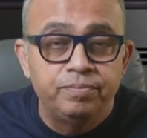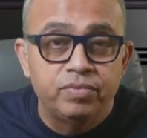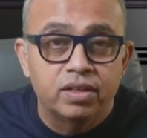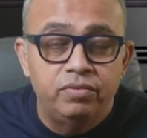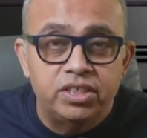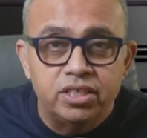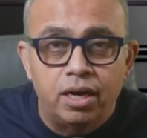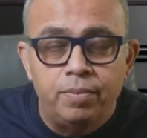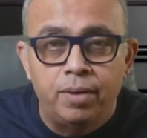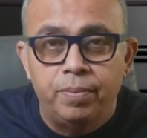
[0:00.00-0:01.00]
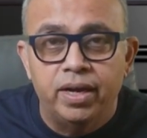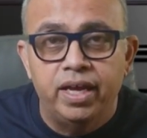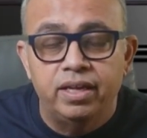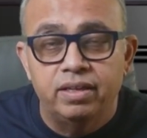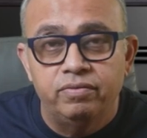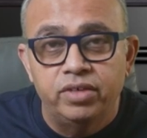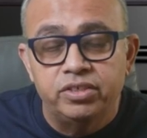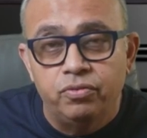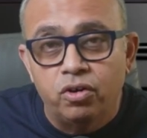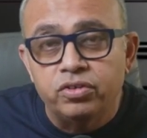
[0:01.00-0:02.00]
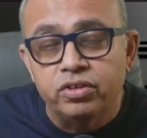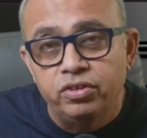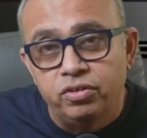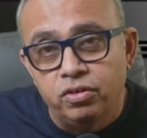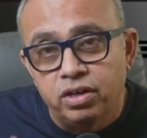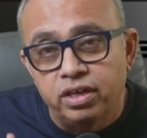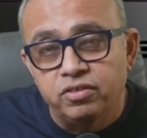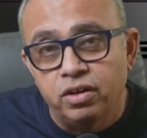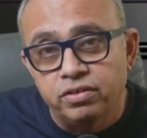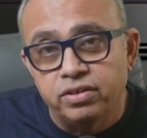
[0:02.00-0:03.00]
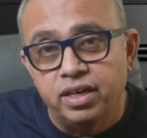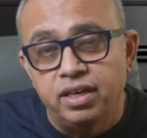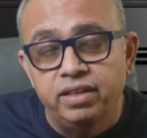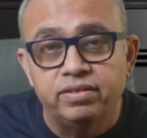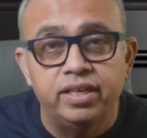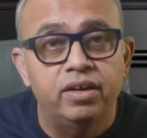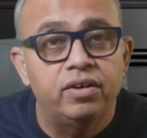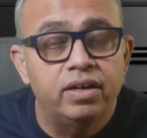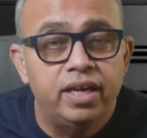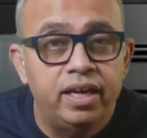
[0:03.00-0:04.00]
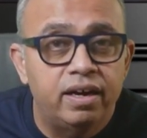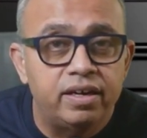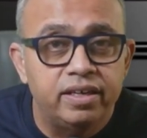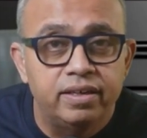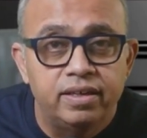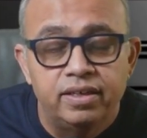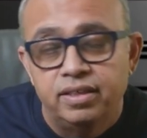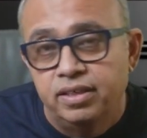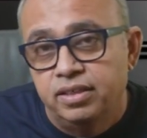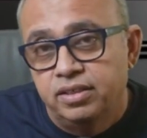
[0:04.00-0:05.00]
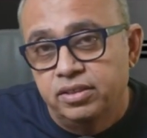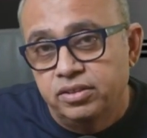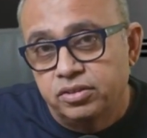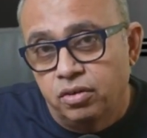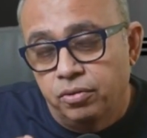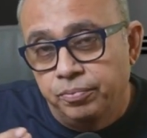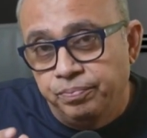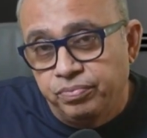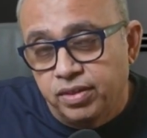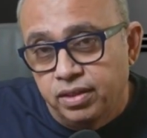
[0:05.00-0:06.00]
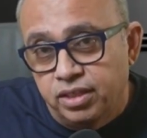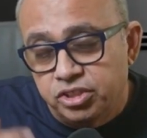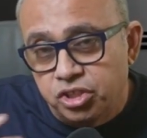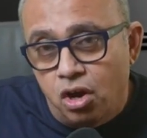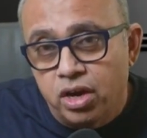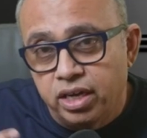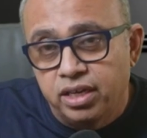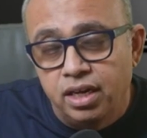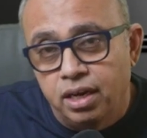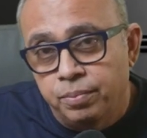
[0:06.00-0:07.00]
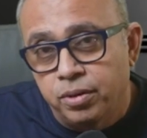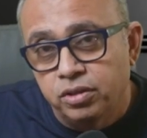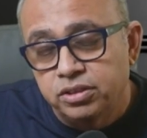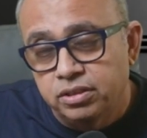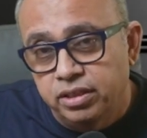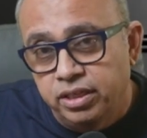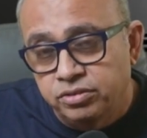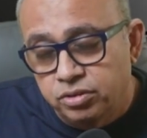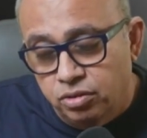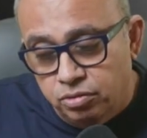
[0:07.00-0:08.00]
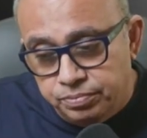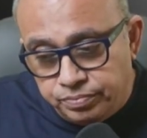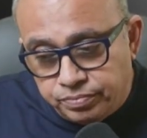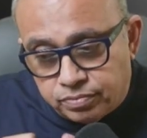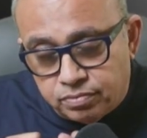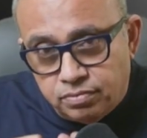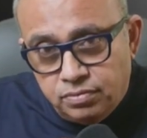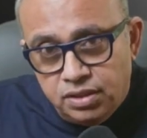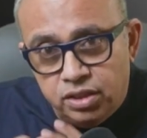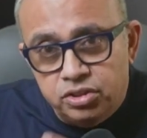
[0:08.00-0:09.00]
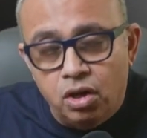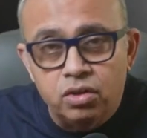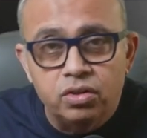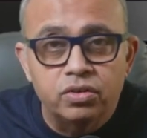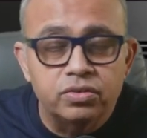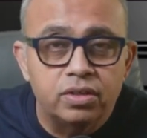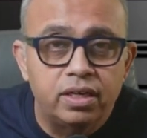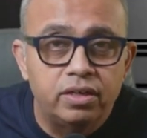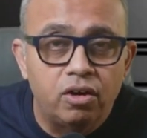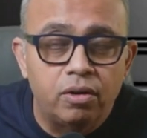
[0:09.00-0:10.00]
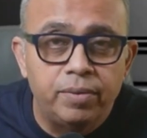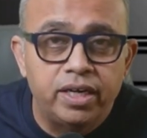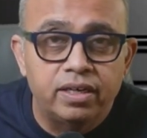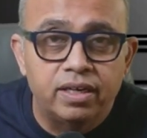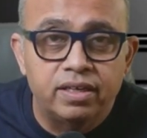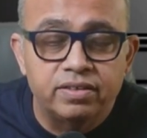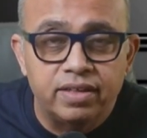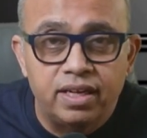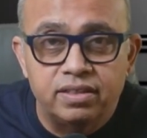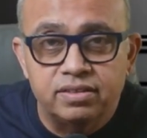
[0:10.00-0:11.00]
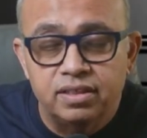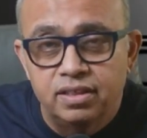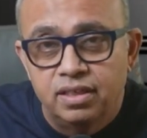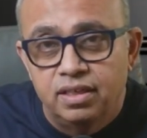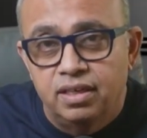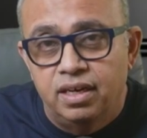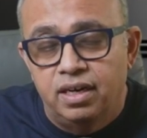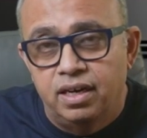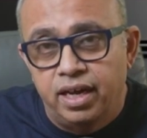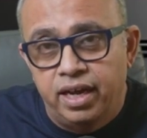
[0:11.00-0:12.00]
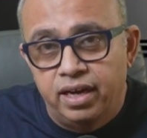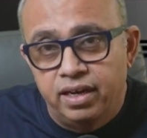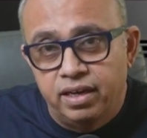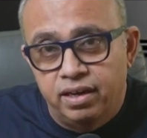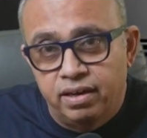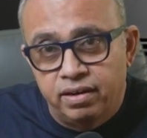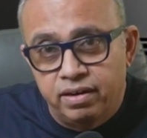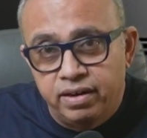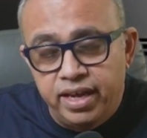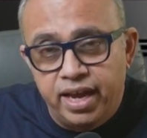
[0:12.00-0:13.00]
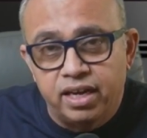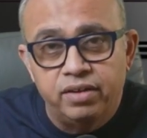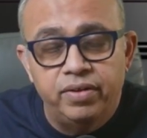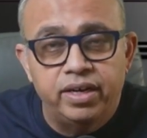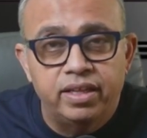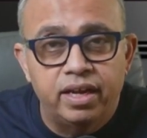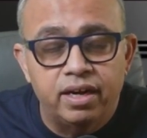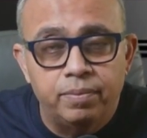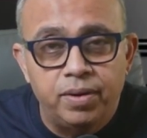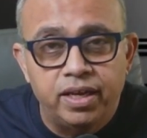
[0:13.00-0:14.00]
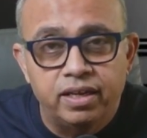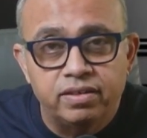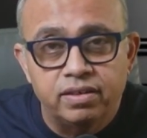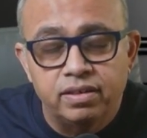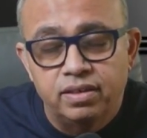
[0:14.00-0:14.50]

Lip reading: which come up again, which forces you to constantly stay on ART. So the shock and kill approach is to shock those dormant cells and reactivate their replication